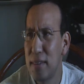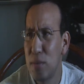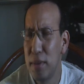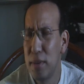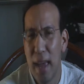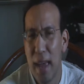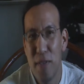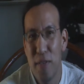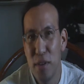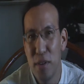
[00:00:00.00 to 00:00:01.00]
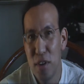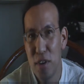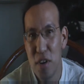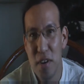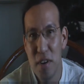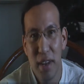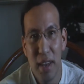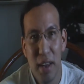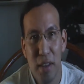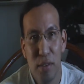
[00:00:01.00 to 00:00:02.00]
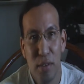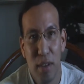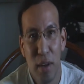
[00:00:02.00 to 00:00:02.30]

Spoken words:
Wouldn't care for the song. I guess